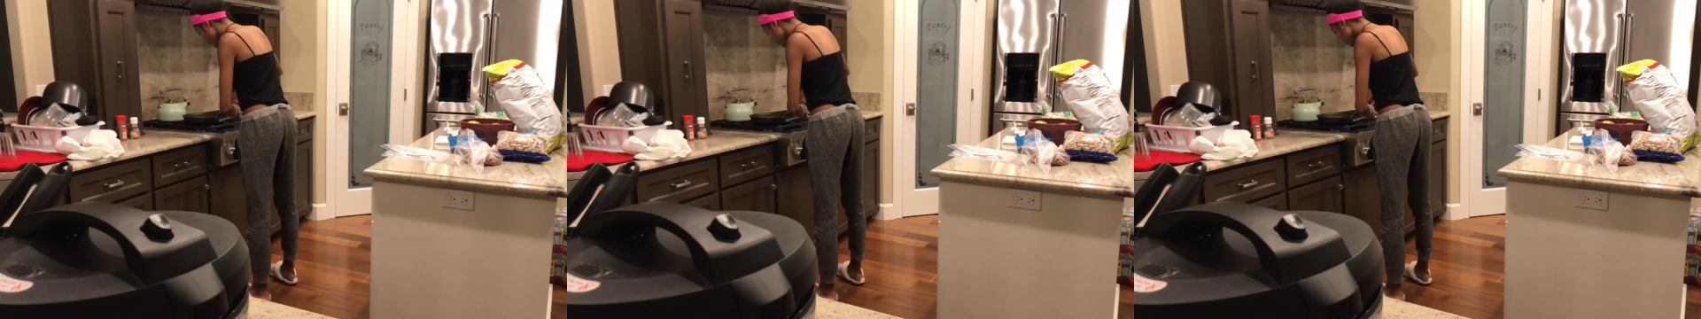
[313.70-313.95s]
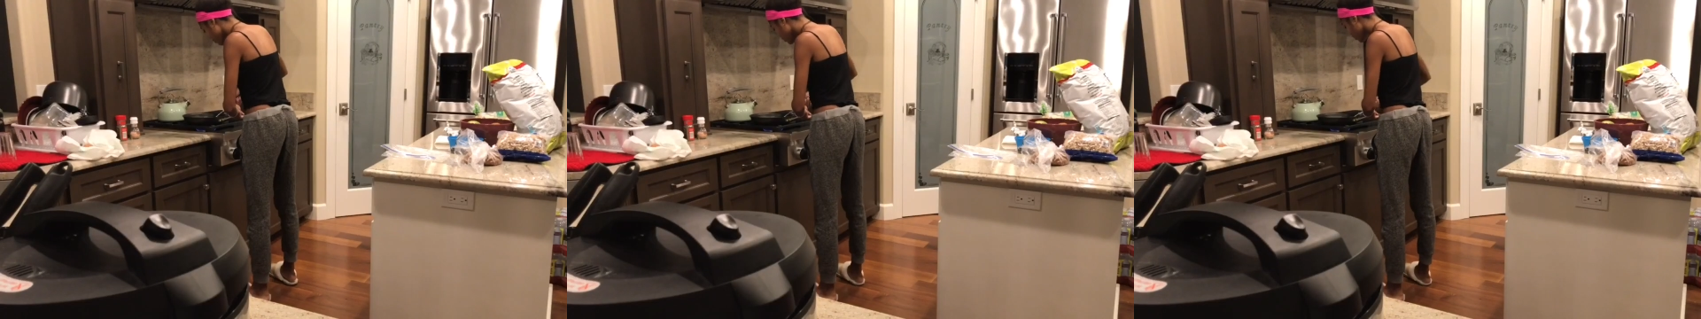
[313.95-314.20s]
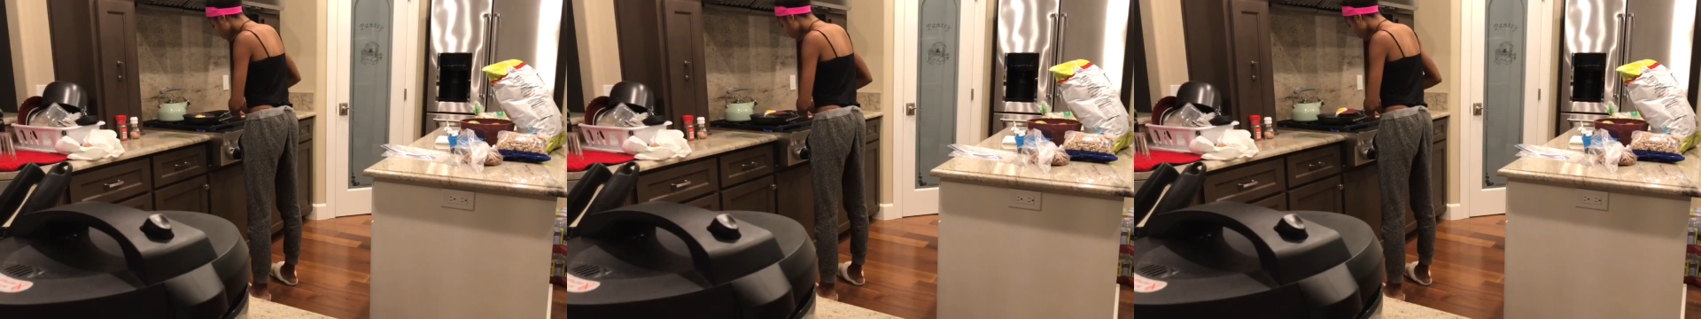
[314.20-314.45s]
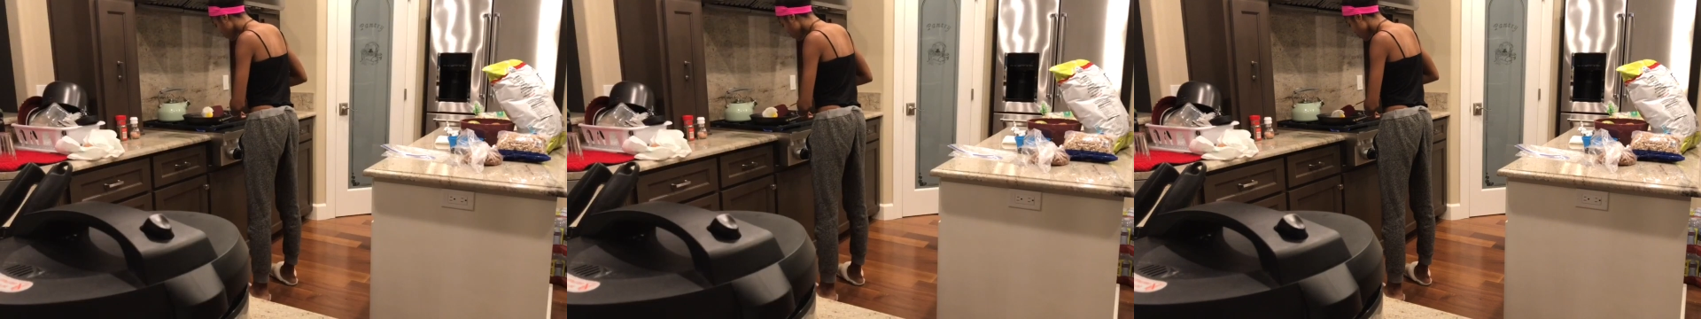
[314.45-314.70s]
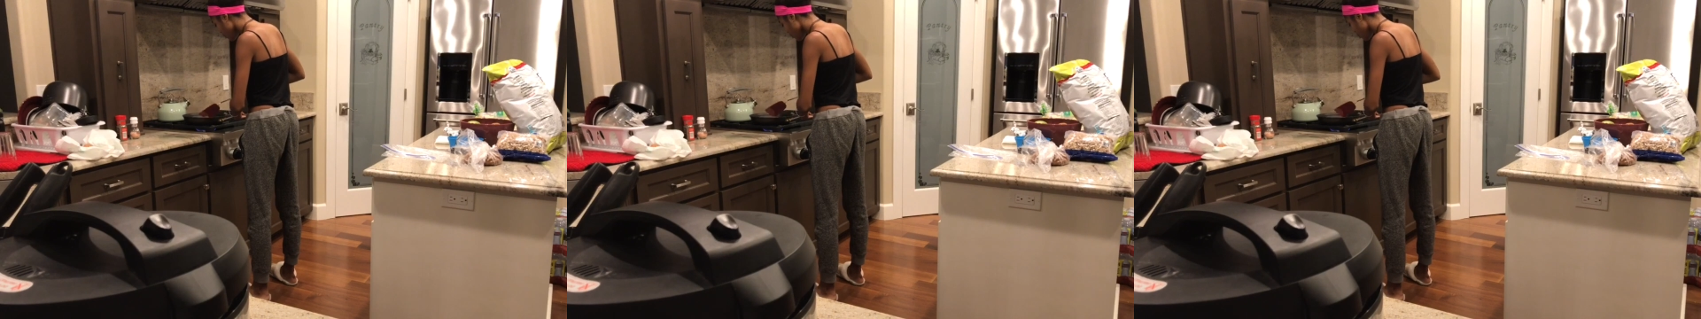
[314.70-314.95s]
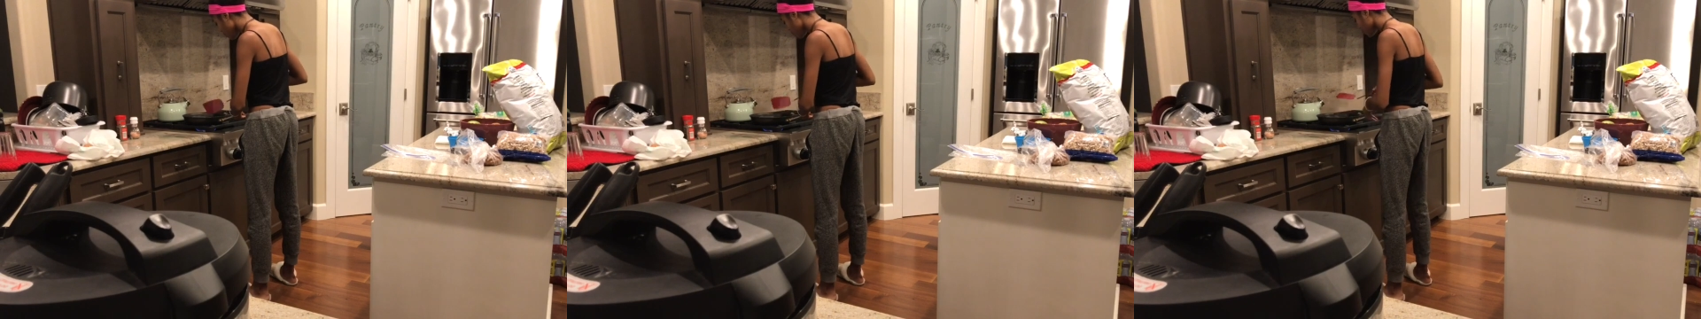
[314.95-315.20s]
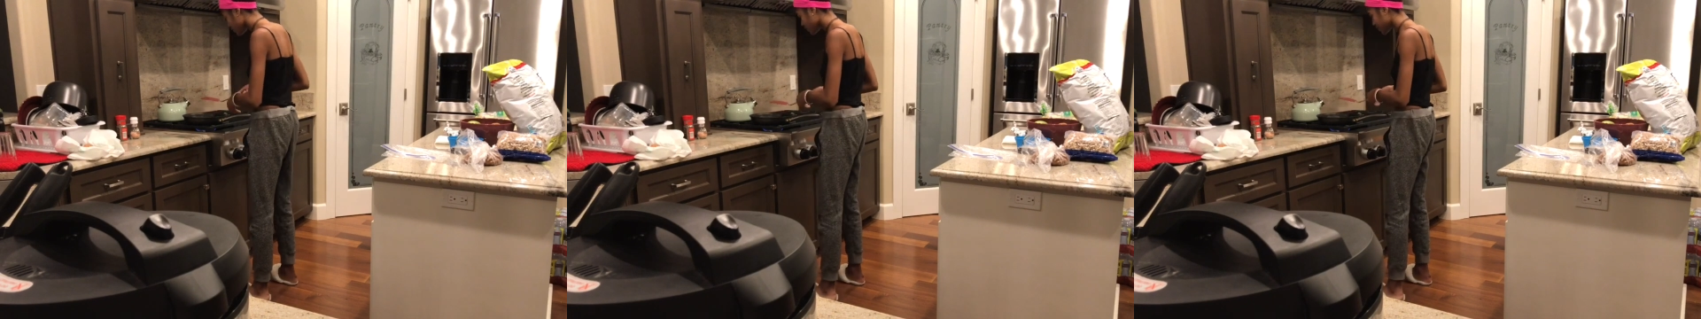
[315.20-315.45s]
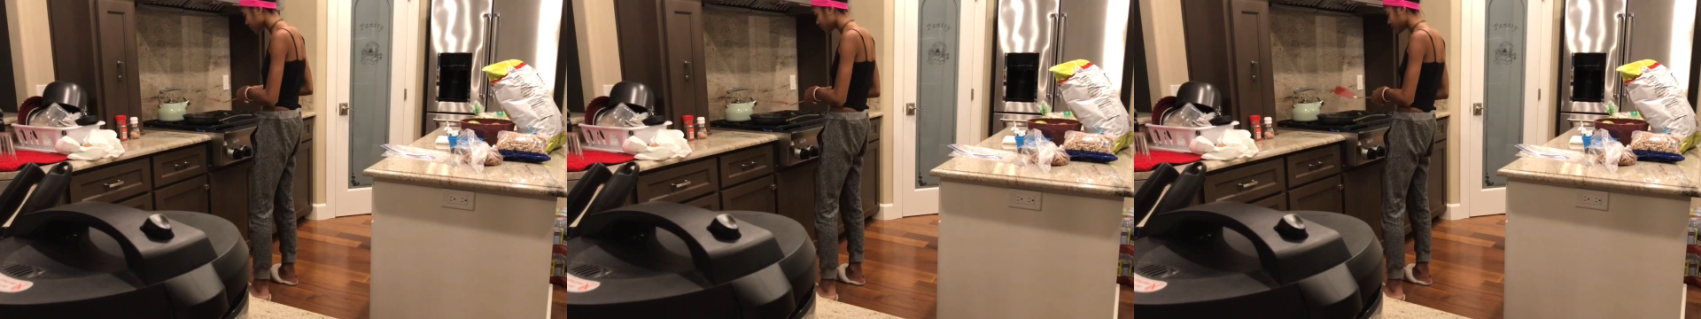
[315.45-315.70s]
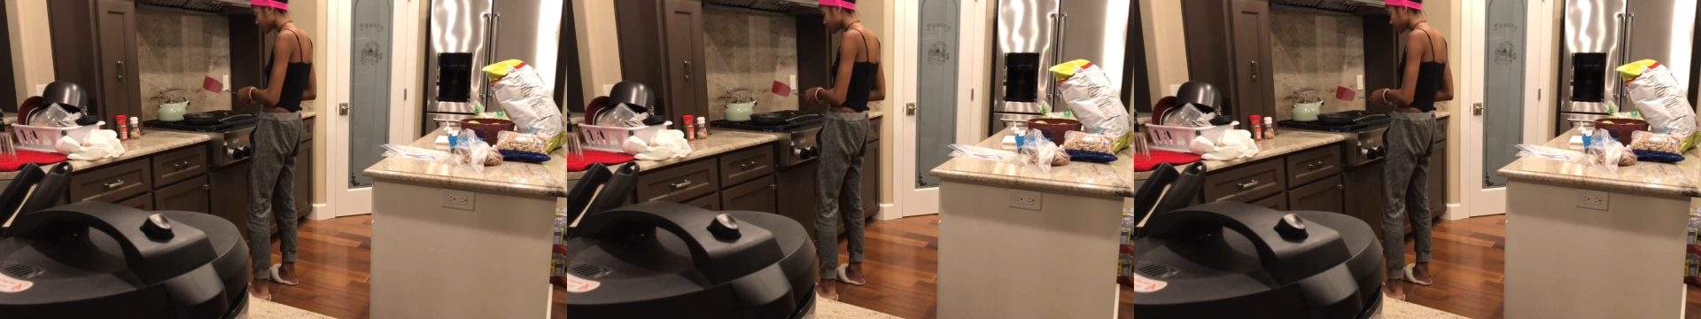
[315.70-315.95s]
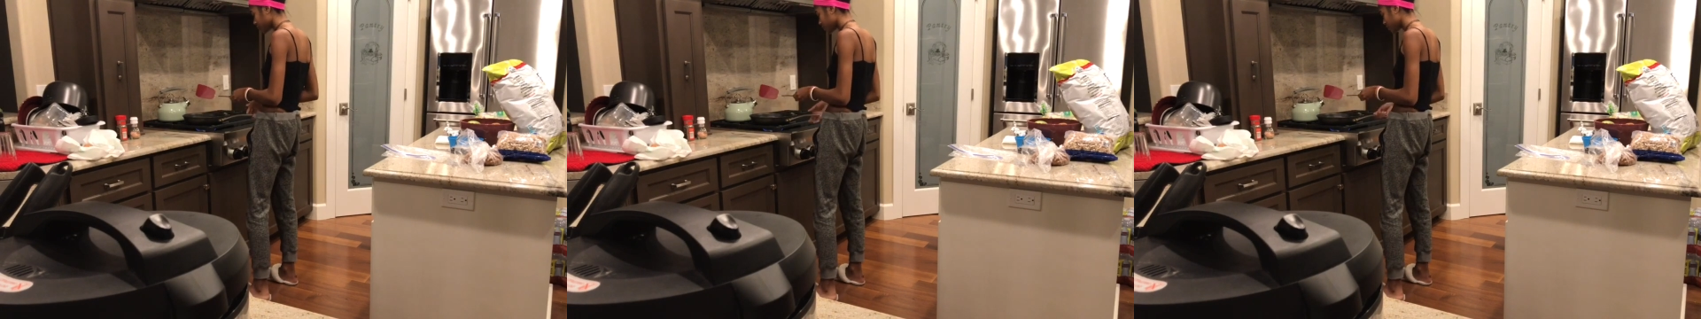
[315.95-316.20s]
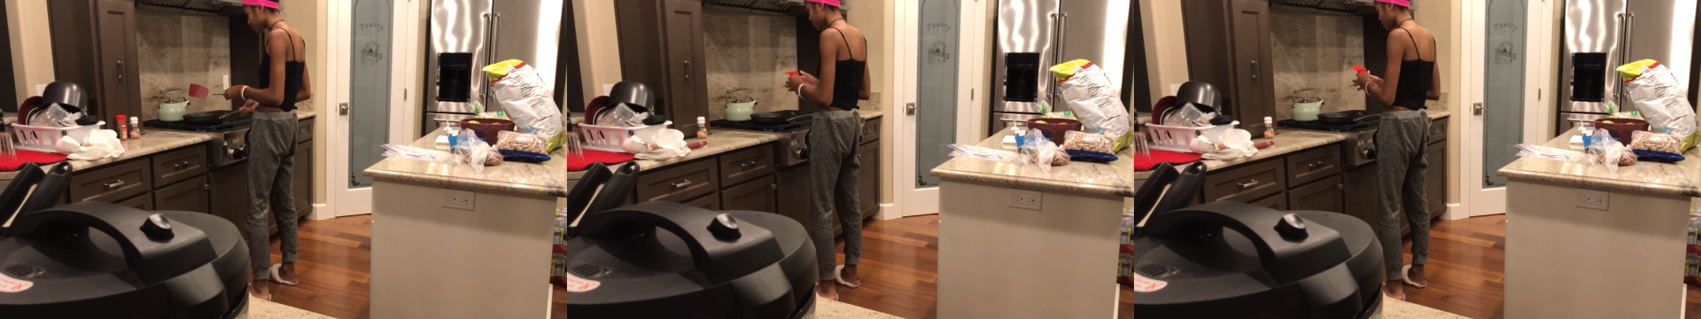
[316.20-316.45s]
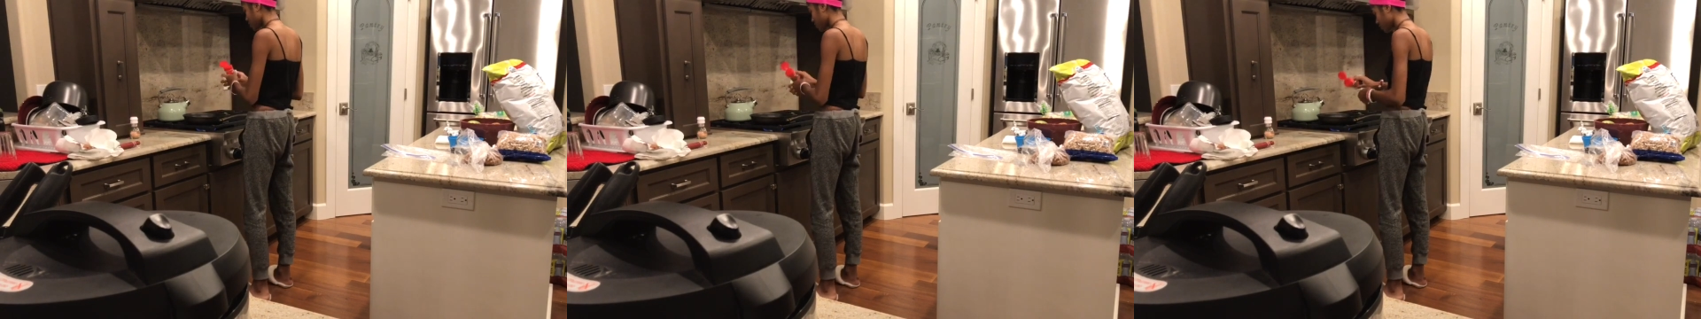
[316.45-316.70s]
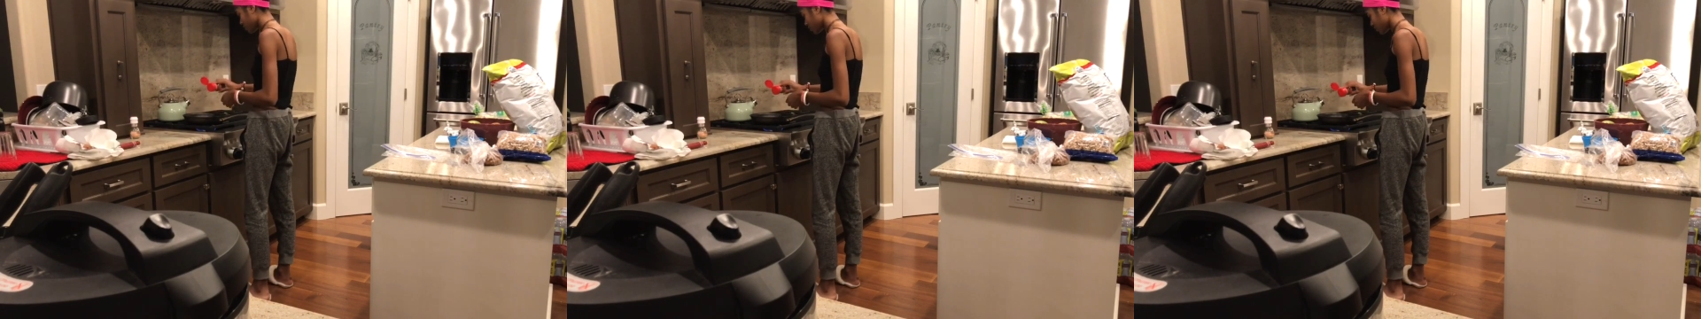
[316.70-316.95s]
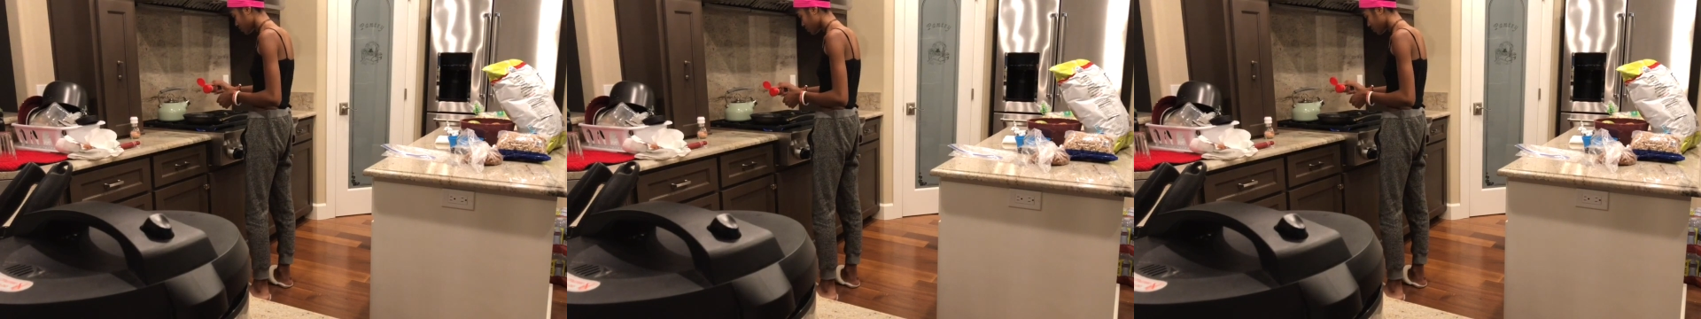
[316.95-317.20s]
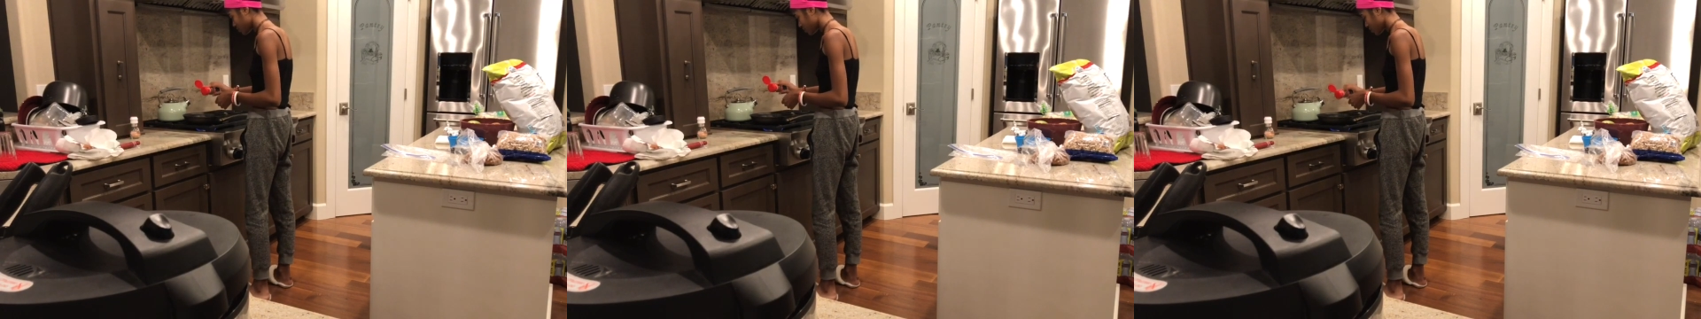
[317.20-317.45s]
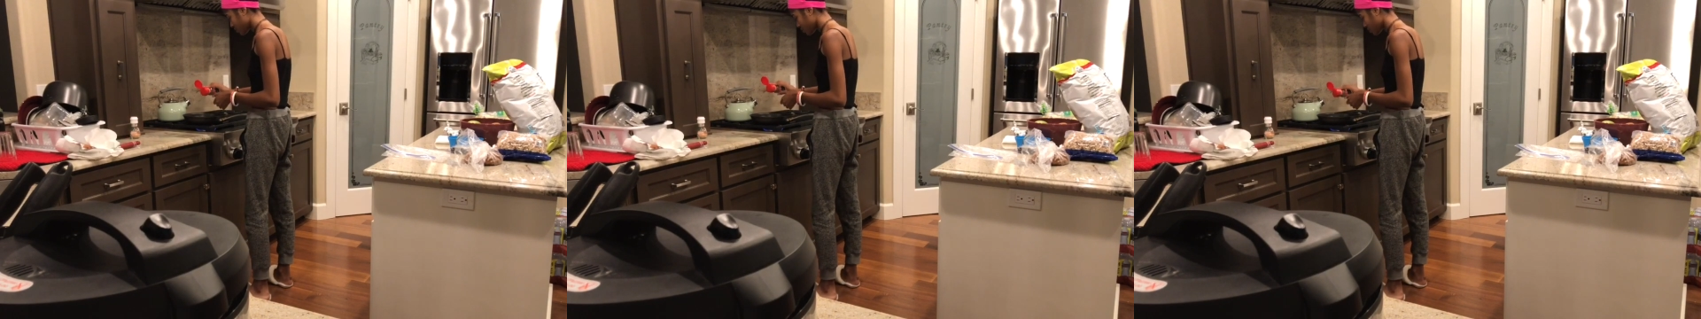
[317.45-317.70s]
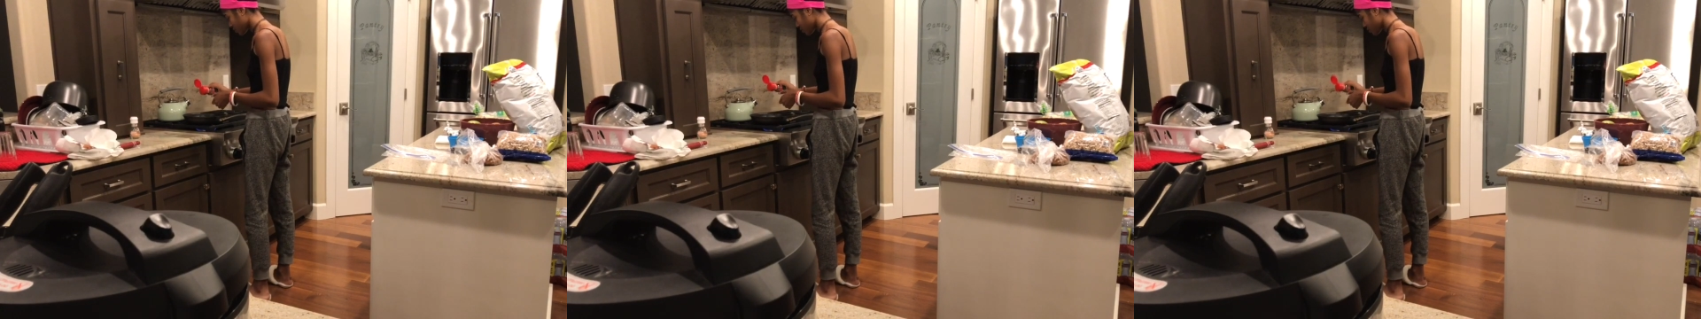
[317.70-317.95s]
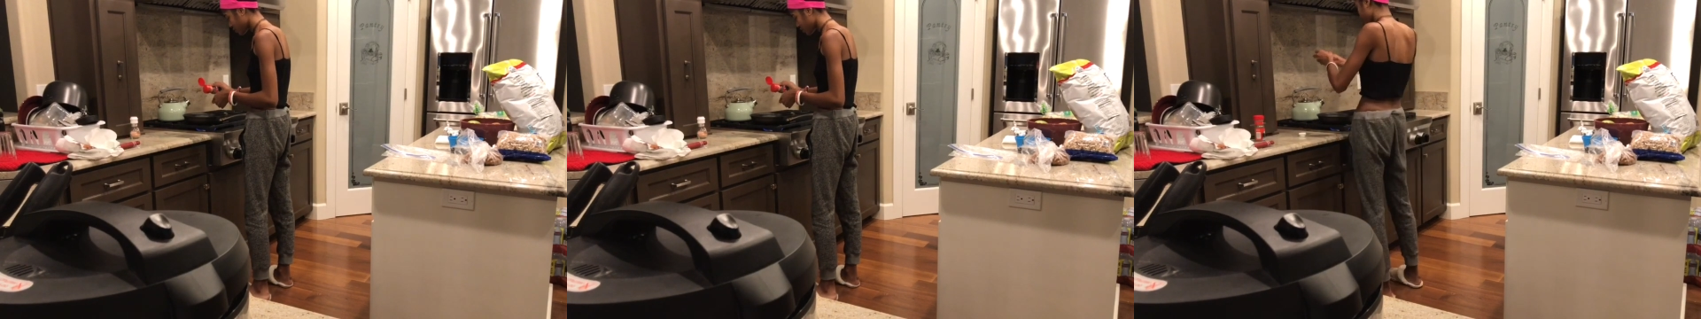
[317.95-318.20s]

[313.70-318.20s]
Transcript: [unreadable: no face in view]